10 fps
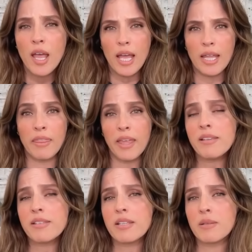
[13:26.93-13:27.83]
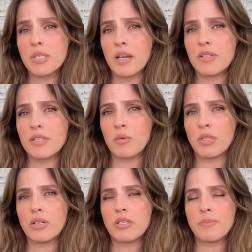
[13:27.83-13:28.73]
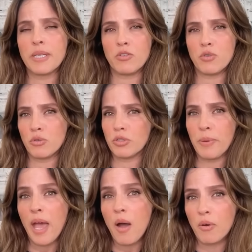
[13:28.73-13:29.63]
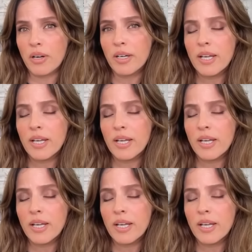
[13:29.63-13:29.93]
and they see themselves as the ones that are speaking truth to power.